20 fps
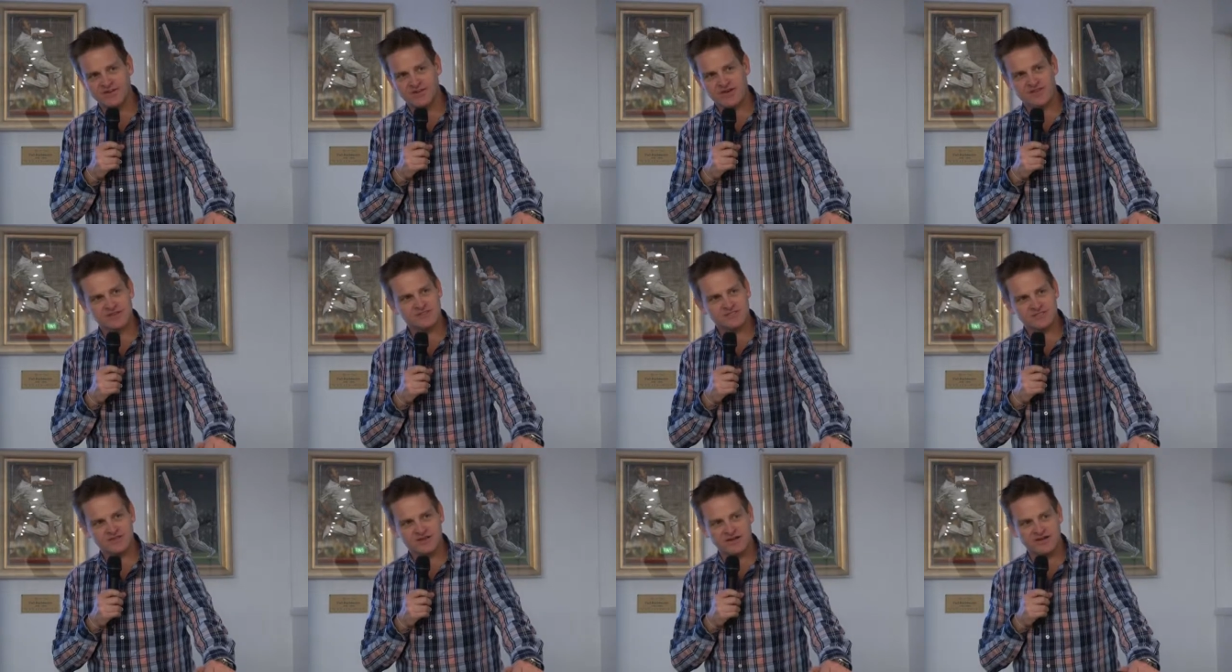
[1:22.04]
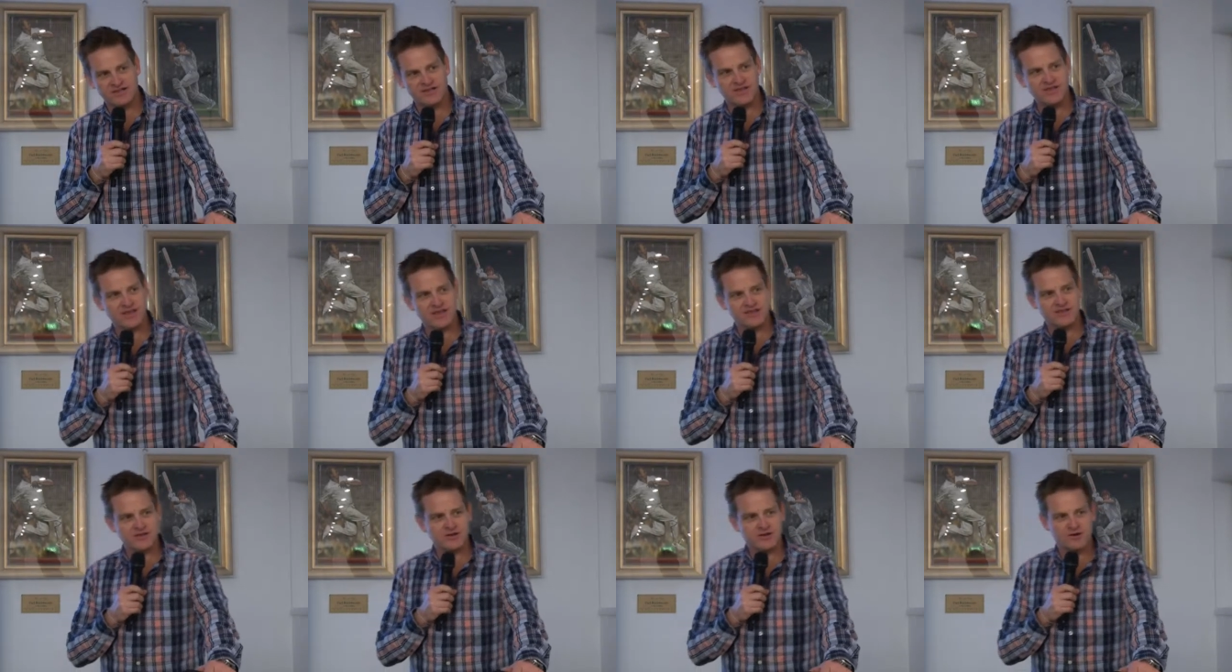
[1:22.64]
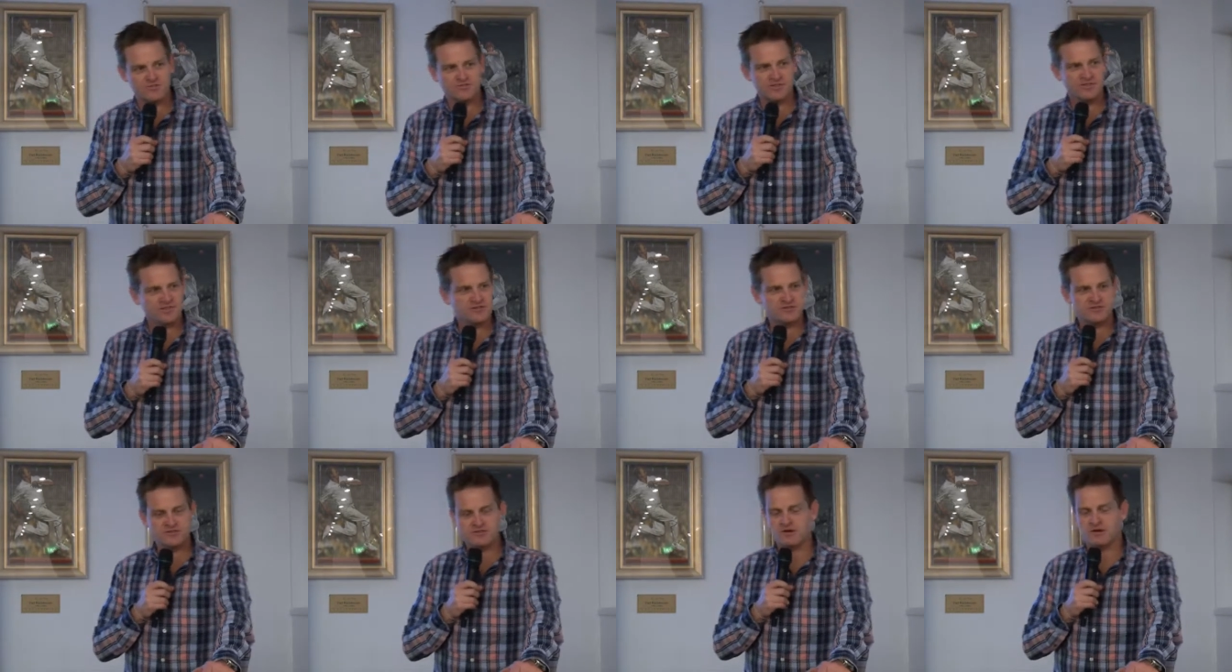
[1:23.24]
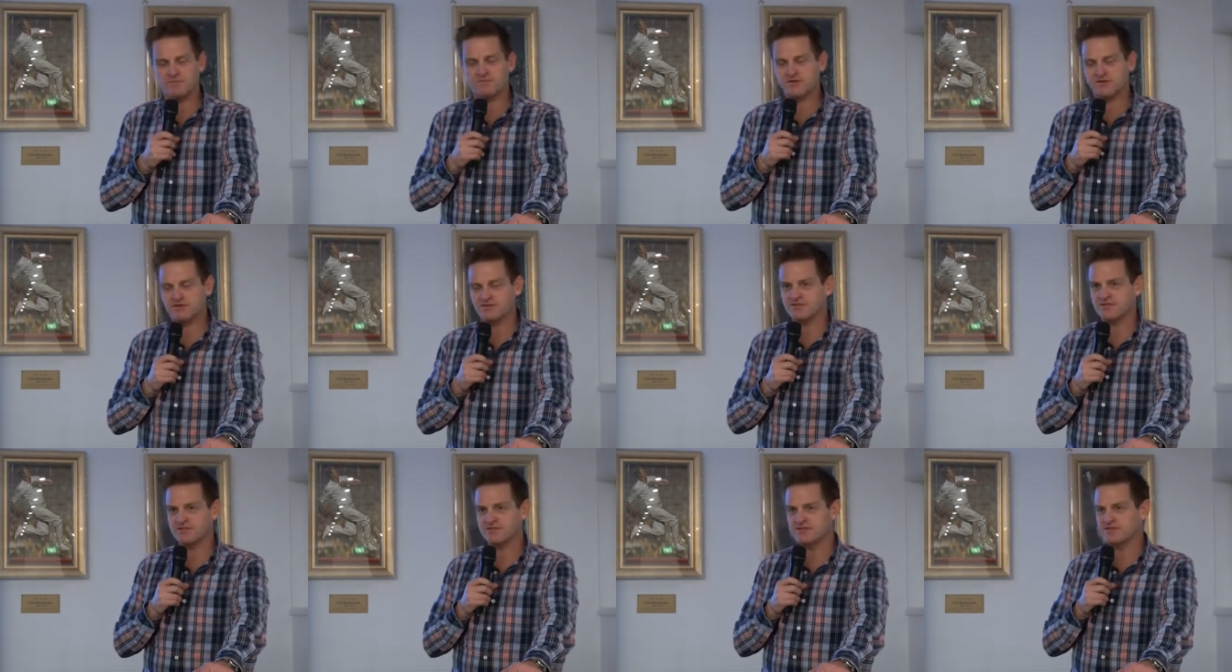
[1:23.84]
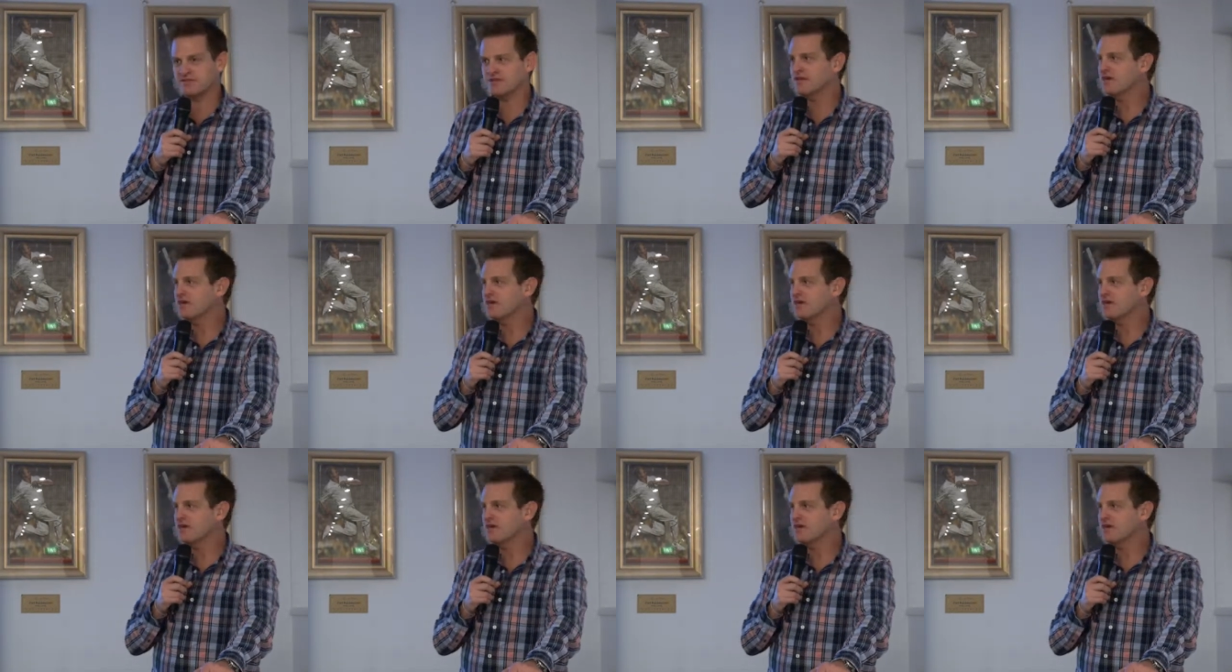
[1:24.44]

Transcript: around the other side of the helicopter that had dropped me onto